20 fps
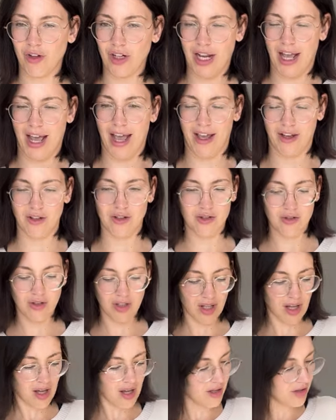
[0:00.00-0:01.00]
an extra
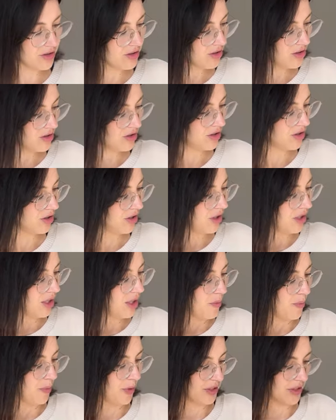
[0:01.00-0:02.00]
large
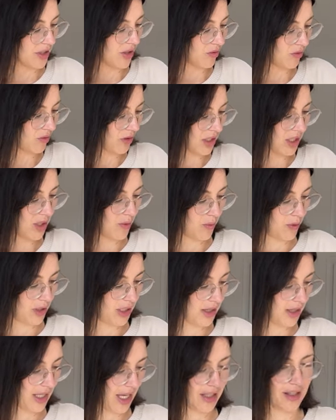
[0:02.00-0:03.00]
because I really
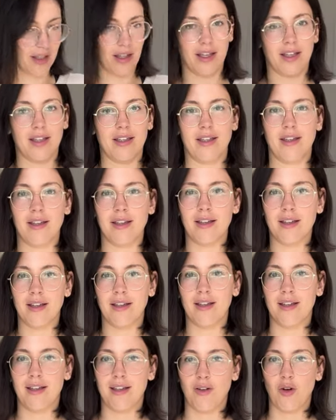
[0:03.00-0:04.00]
wanted that, like,
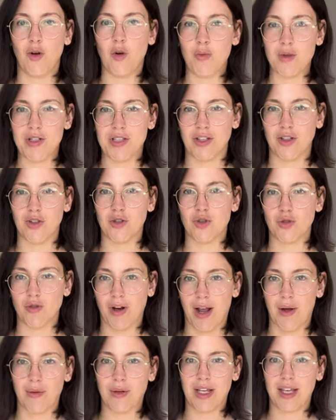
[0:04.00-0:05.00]
almost like
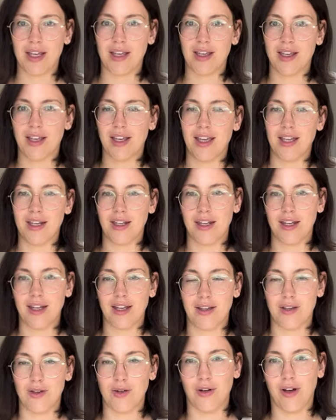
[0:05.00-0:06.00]
drowning in
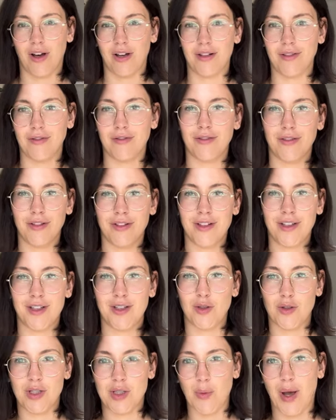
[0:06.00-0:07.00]
your kind of
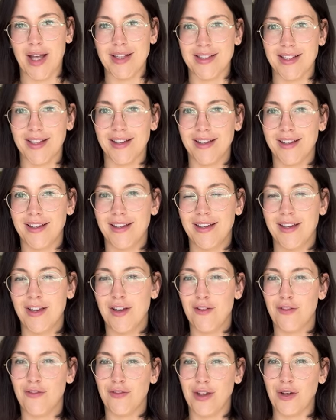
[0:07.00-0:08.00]
your sweater
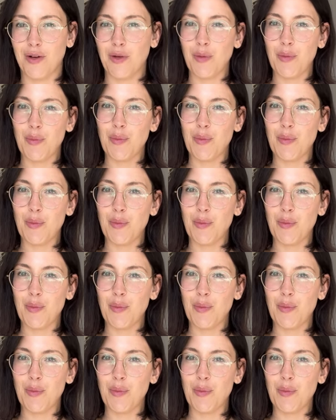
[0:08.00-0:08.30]
feel.